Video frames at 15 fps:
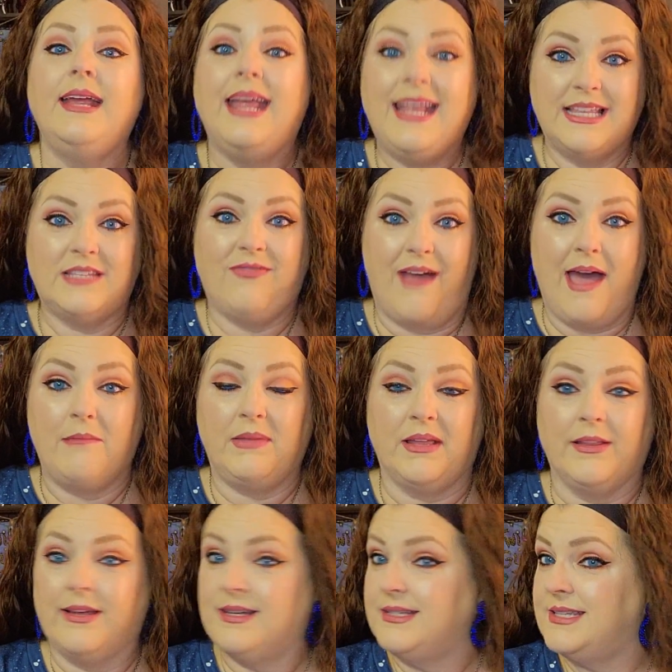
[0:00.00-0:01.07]
it's
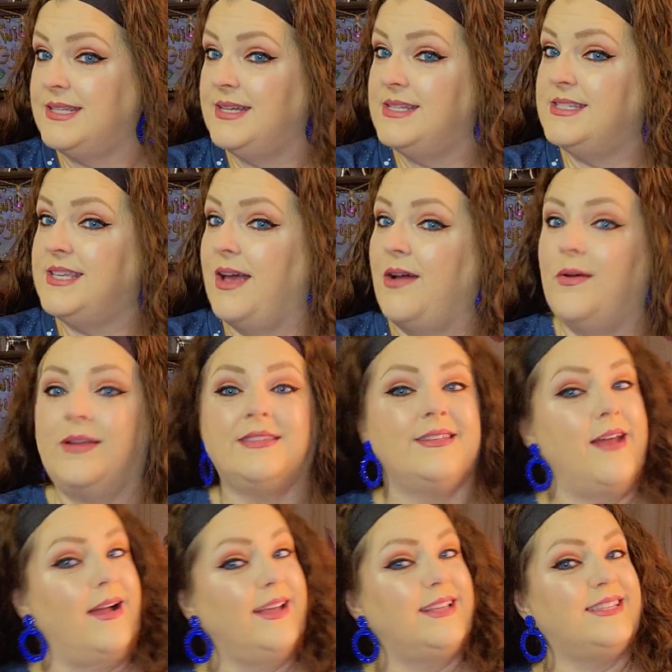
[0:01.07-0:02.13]
fabulous. So it's
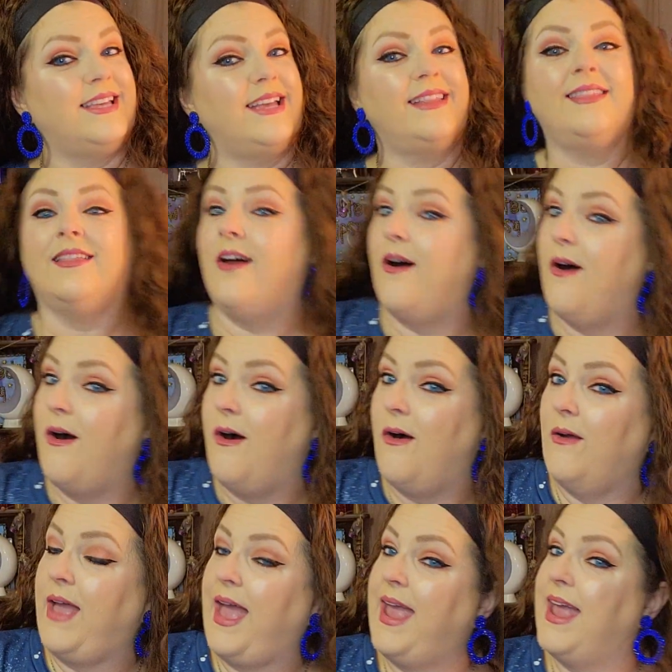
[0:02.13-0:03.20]
nice and
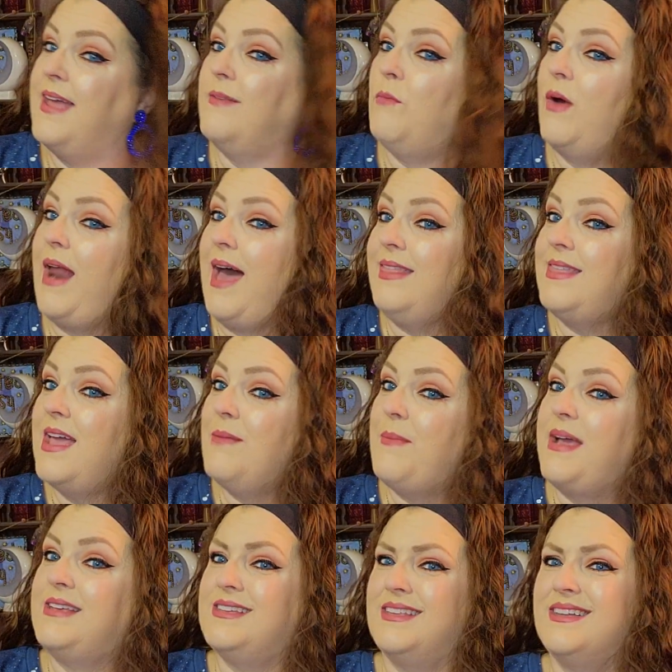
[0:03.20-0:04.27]
long. And what I think
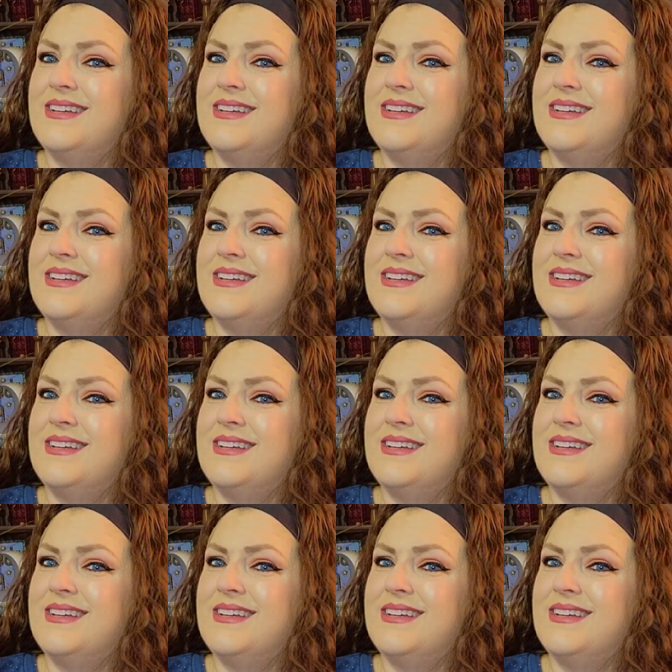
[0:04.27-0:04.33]
makes it